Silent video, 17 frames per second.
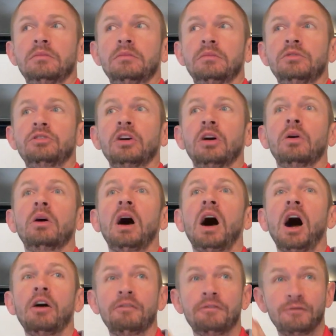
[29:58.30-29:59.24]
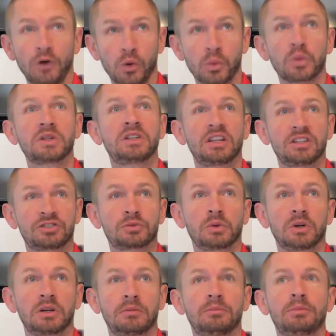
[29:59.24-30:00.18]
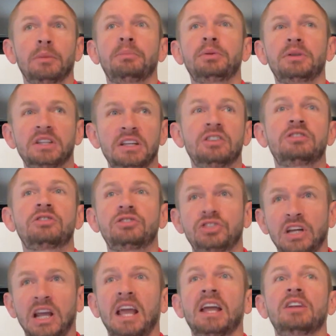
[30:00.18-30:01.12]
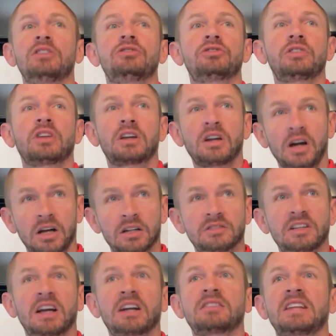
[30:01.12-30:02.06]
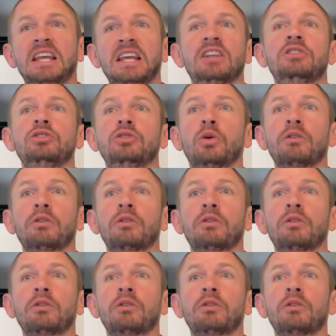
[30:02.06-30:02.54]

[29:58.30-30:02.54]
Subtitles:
So I'll forward this one, but please change the contact in your